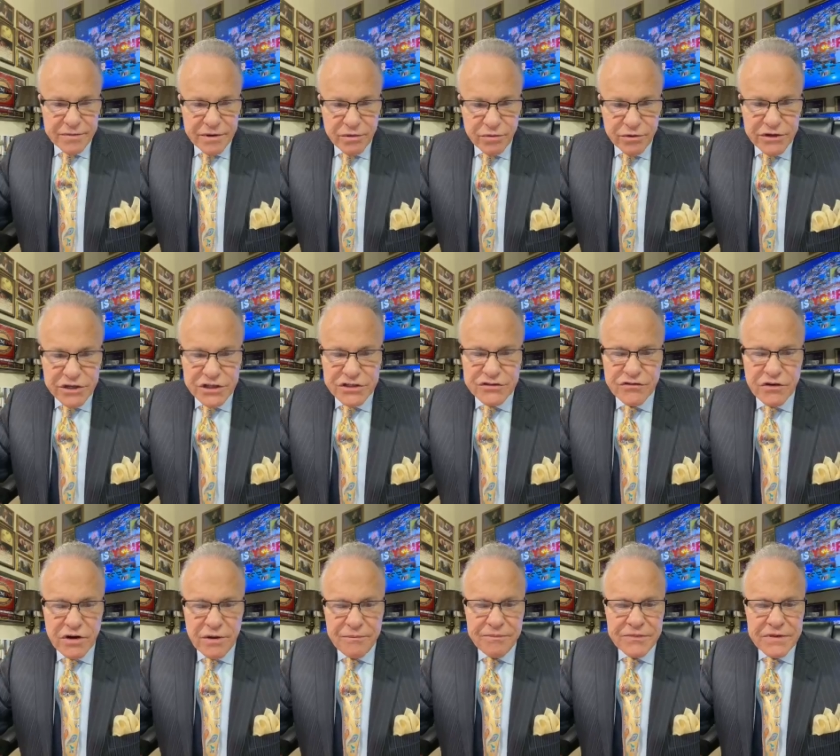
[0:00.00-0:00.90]
been with us
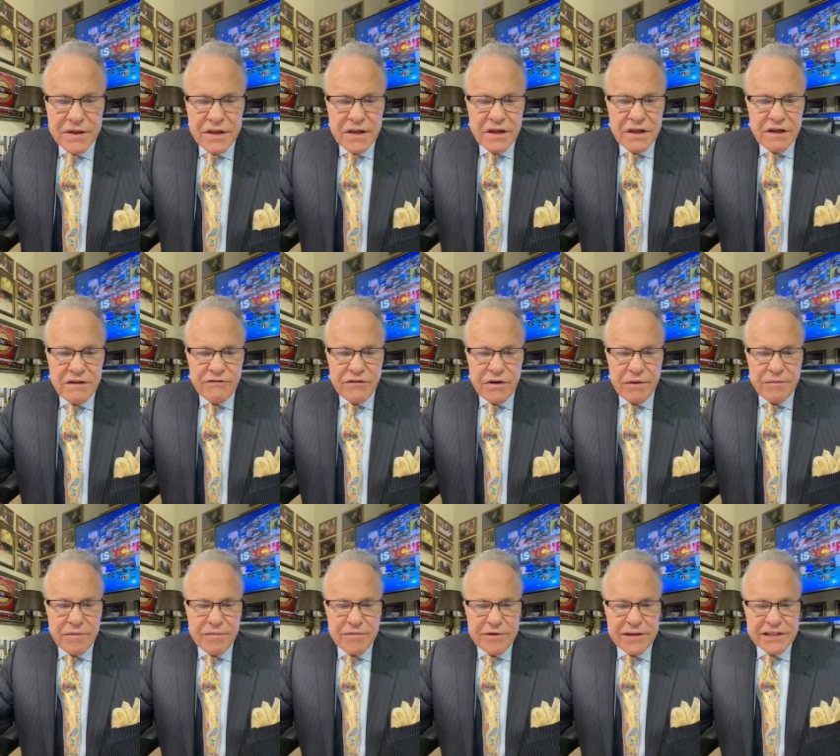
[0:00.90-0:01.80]
from from
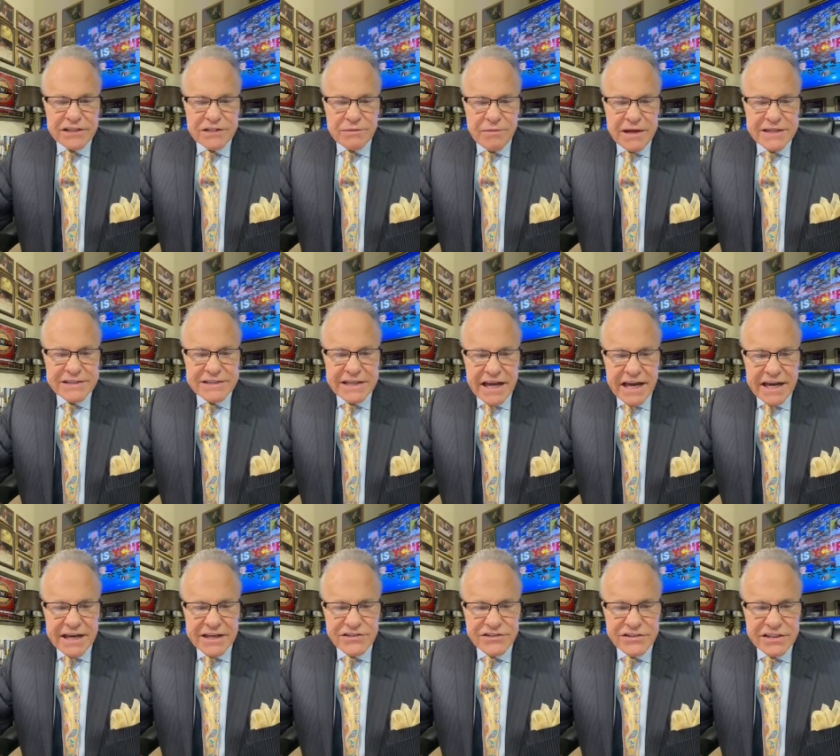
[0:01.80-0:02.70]
the beginning. It's amazing how
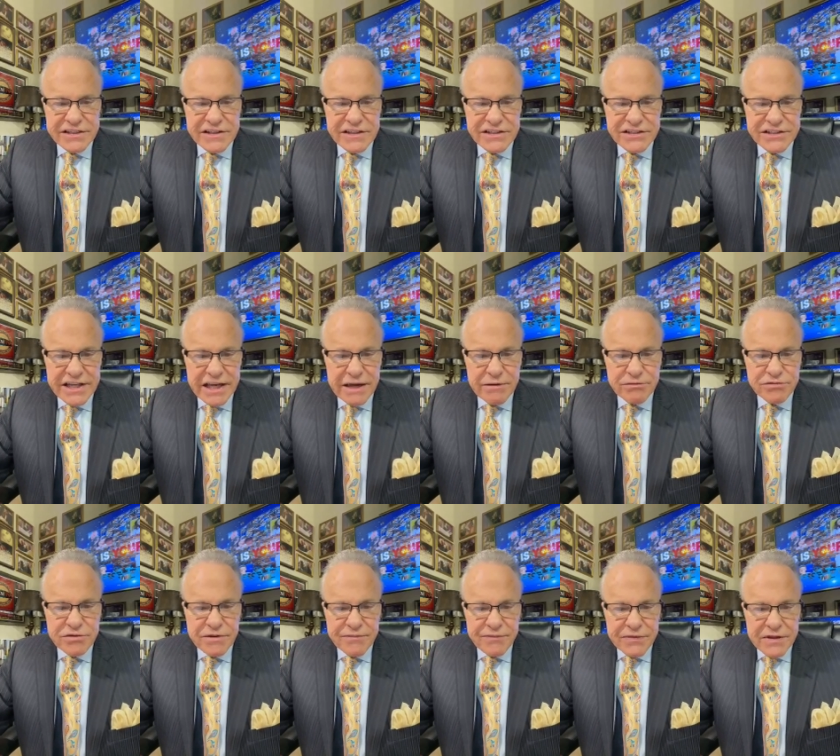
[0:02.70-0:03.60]
I can see these
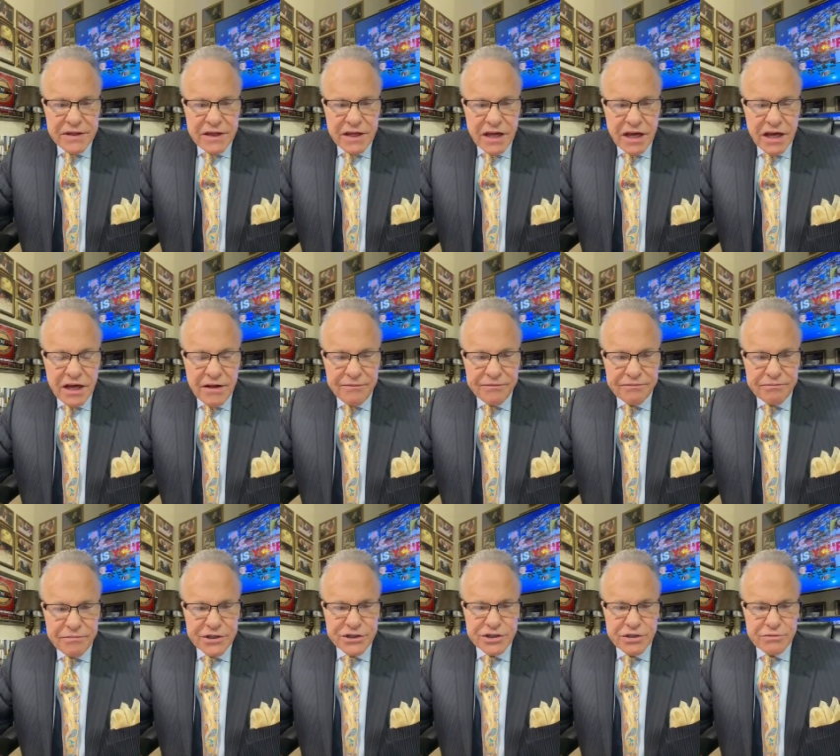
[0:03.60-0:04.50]
names. Uh,
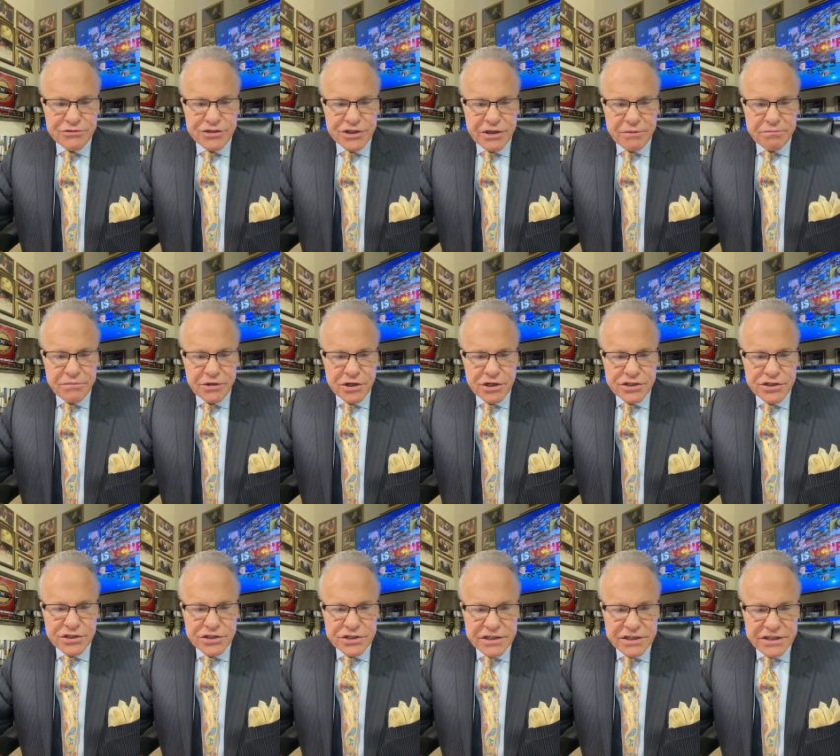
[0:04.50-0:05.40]
Bishop Jim
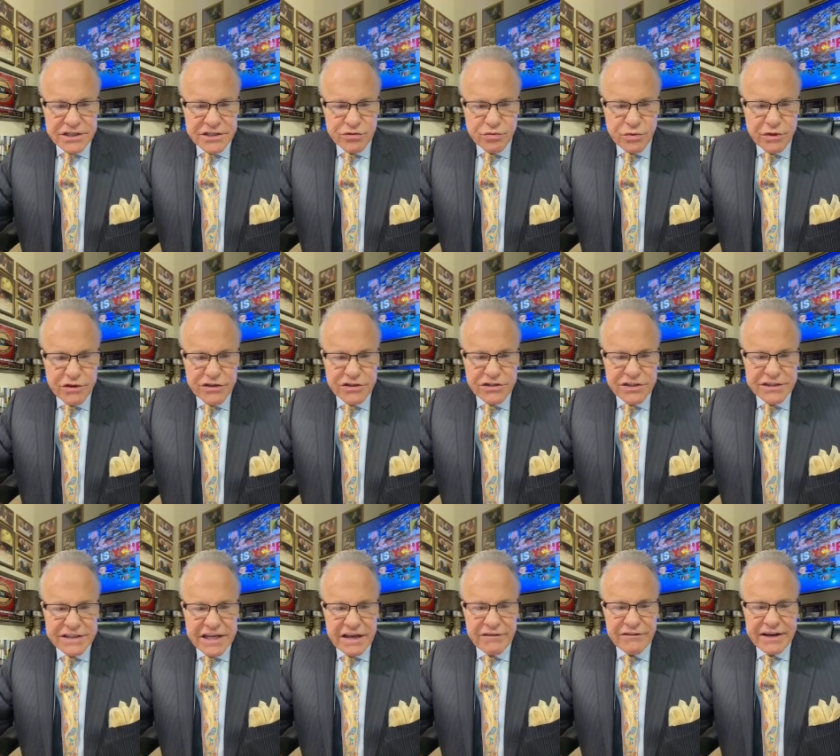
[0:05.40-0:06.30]
Bush is with us,
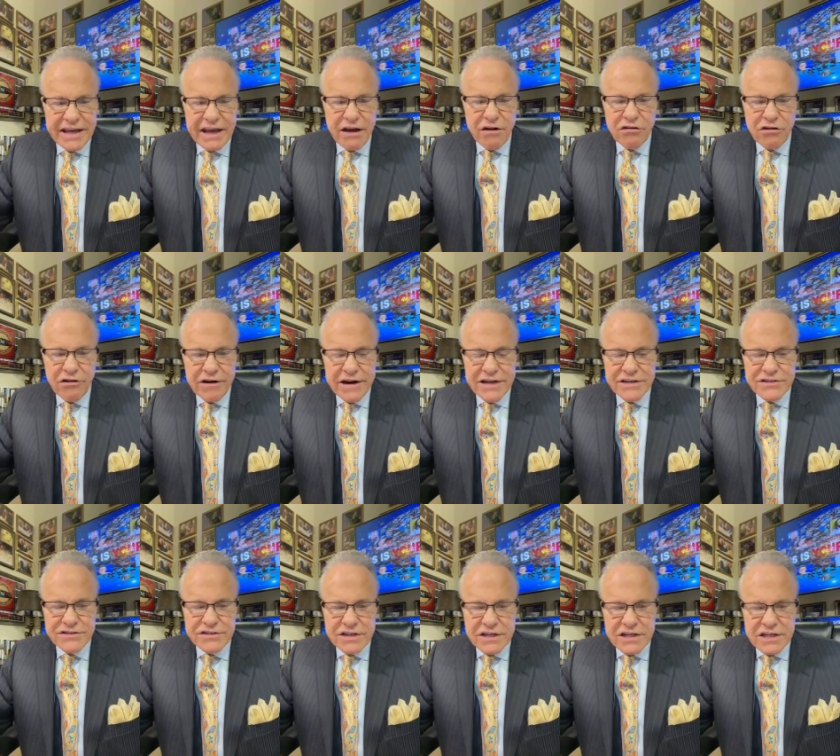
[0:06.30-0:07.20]
David
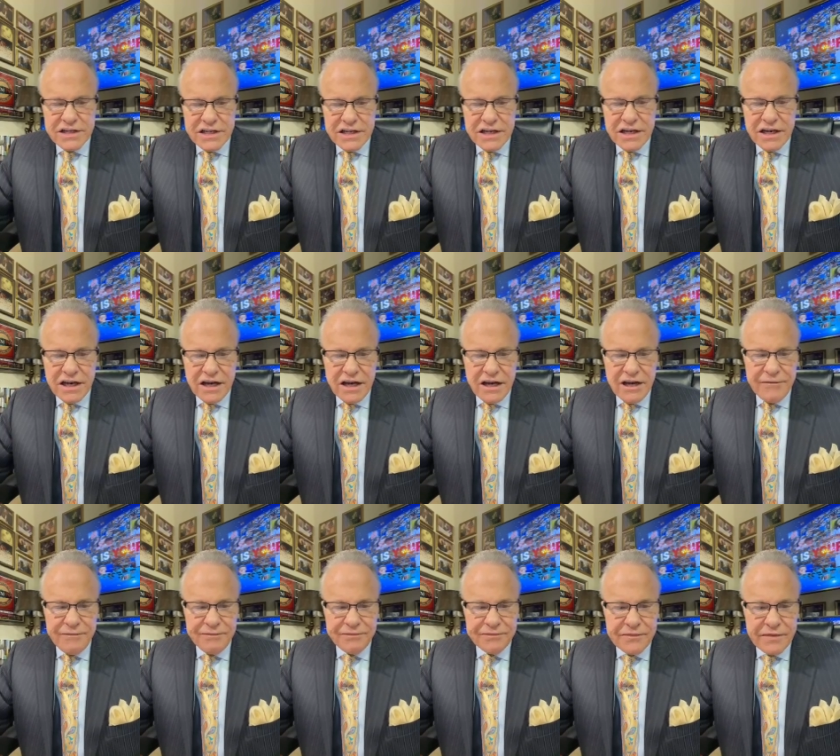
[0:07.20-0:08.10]
Alcrez,
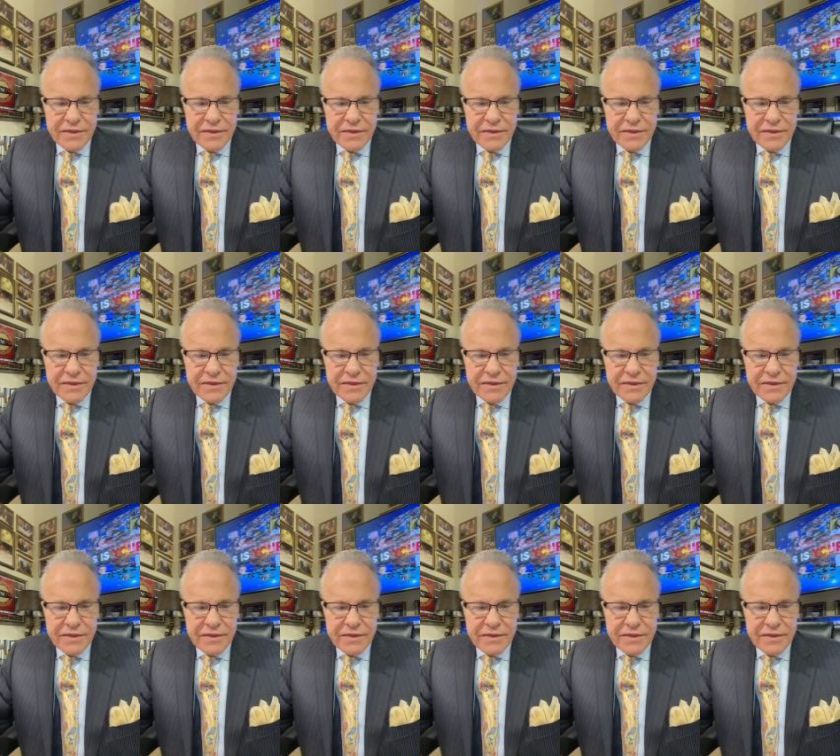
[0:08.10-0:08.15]
um,